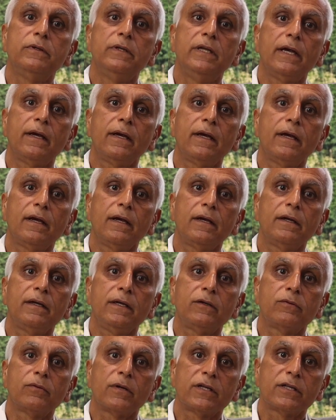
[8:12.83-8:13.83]
They
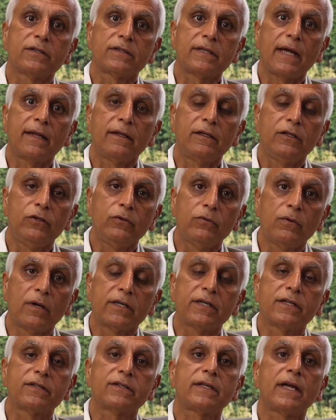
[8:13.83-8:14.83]
need to understand, you
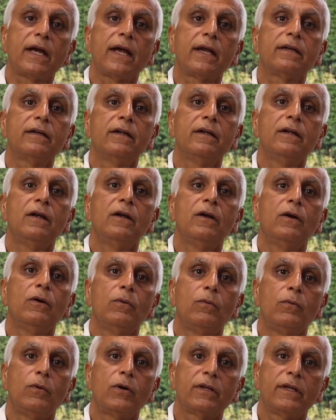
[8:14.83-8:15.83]
understand
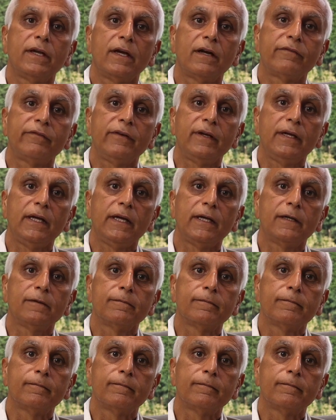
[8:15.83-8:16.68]
what they are feeling.